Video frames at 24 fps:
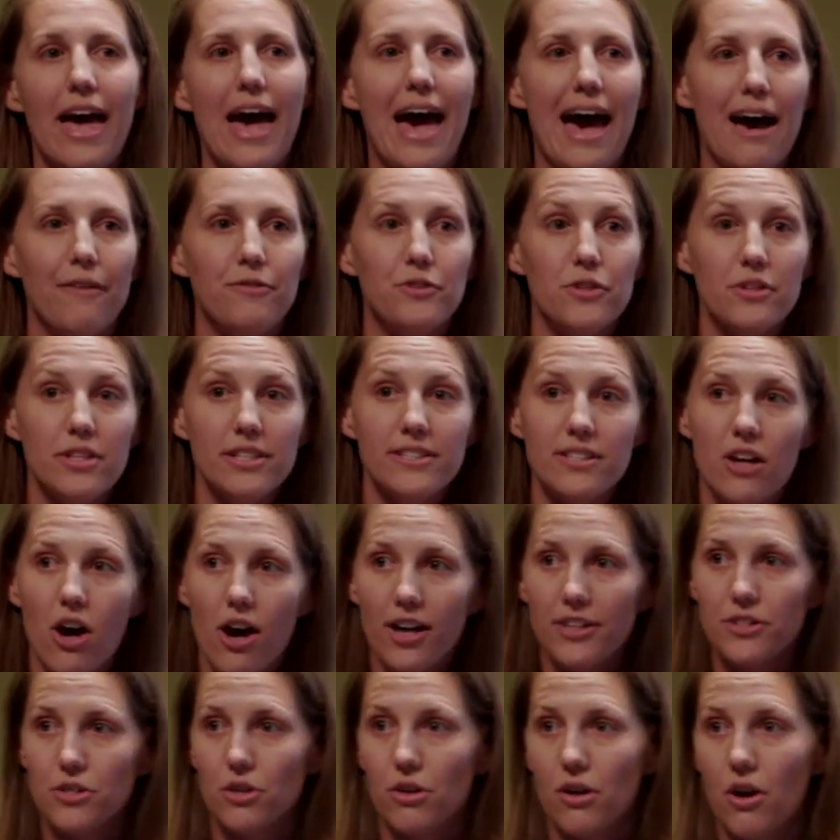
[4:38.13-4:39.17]
After the
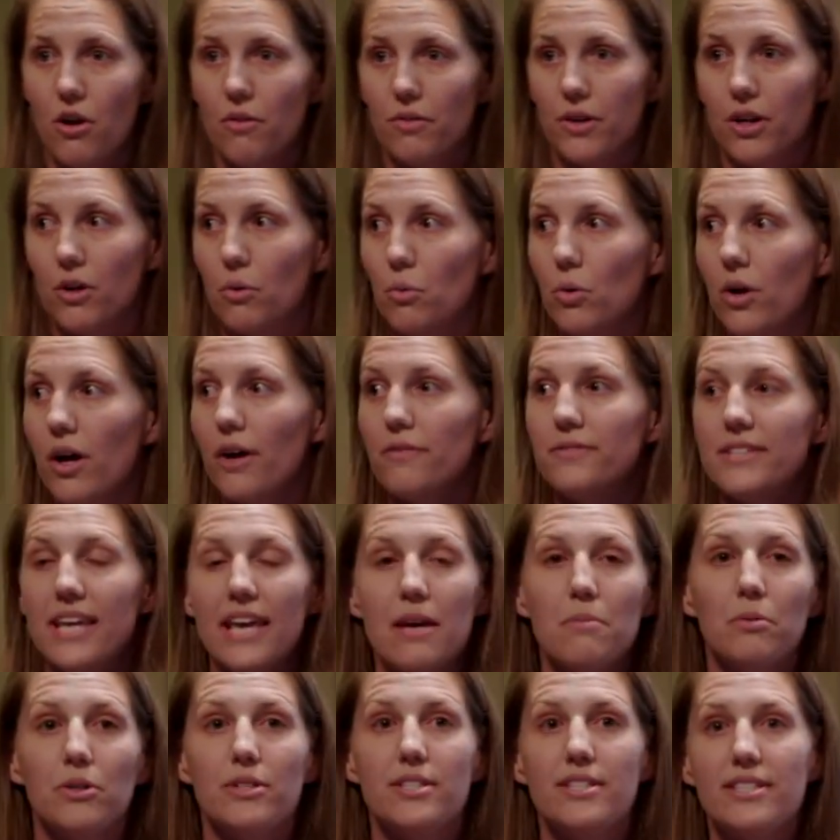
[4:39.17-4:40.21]
talks are over, we'll have
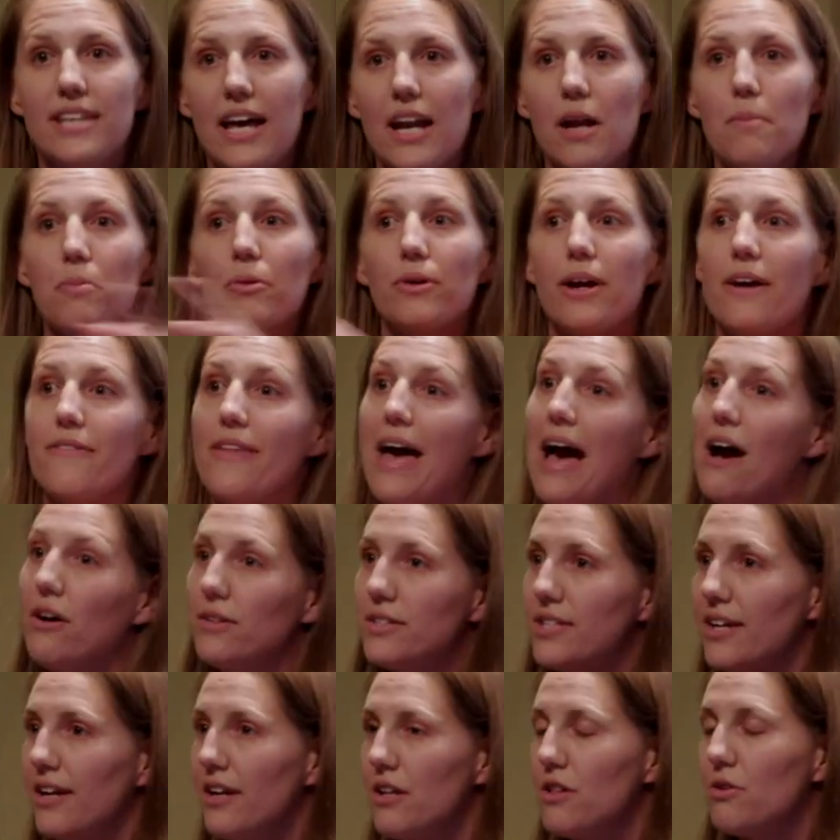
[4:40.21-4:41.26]
tables set up around the
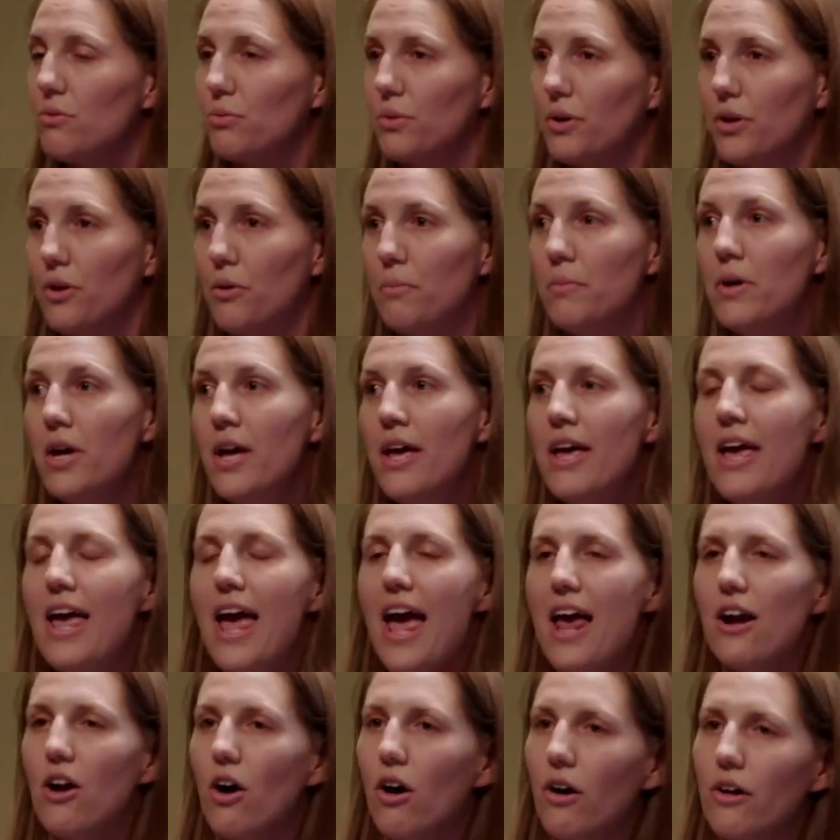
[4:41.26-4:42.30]
outside of the room,
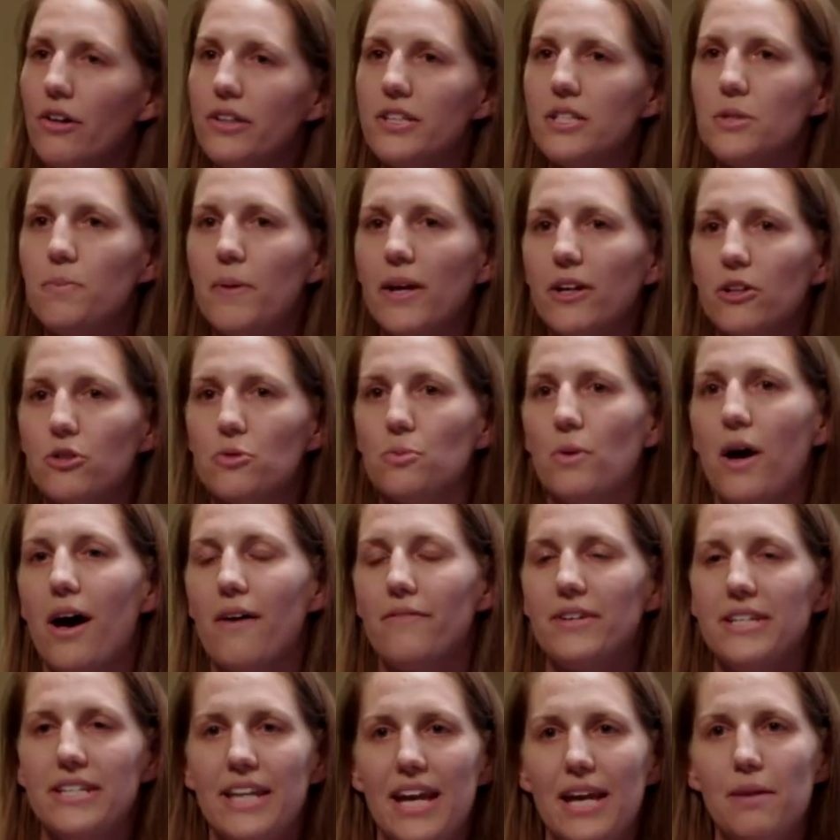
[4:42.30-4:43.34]
and all the speakers will
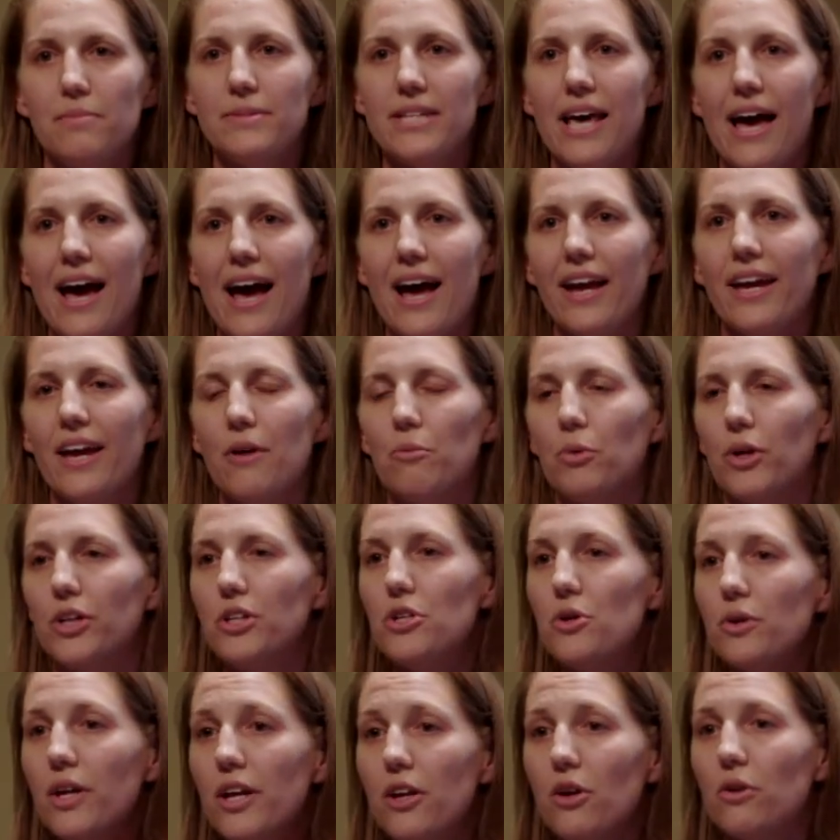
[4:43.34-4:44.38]
have a name tag where
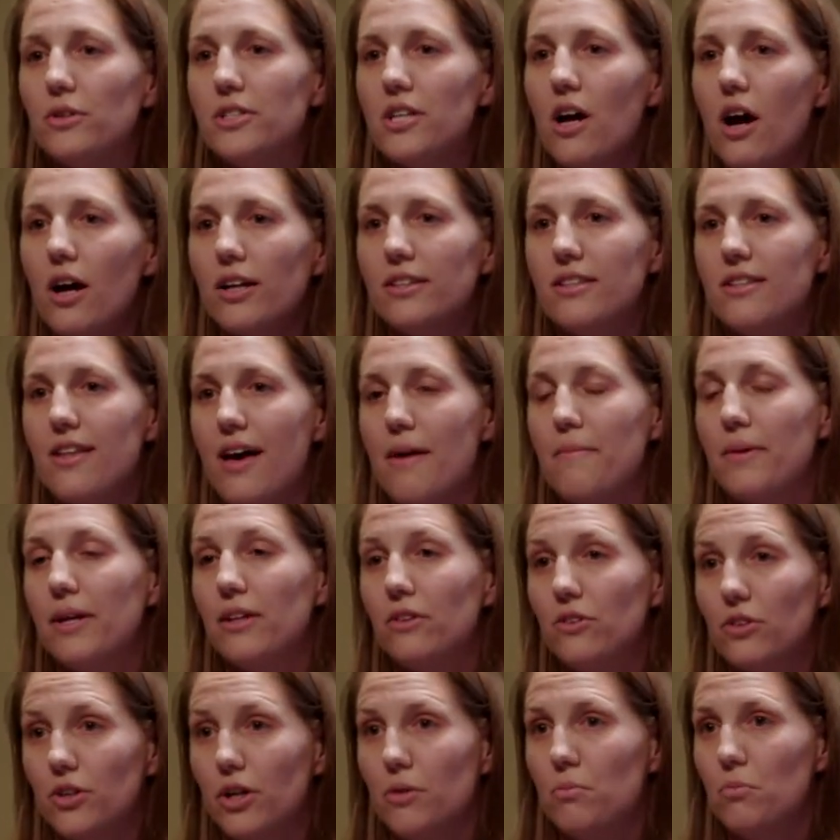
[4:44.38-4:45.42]
you can go talk to them
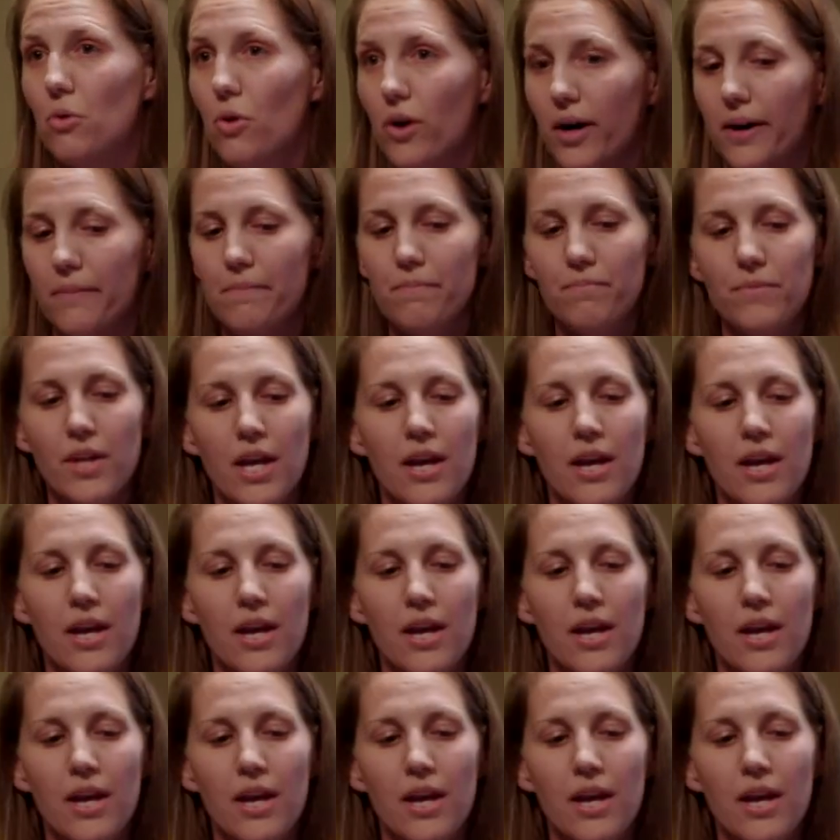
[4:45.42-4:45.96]
and learn more.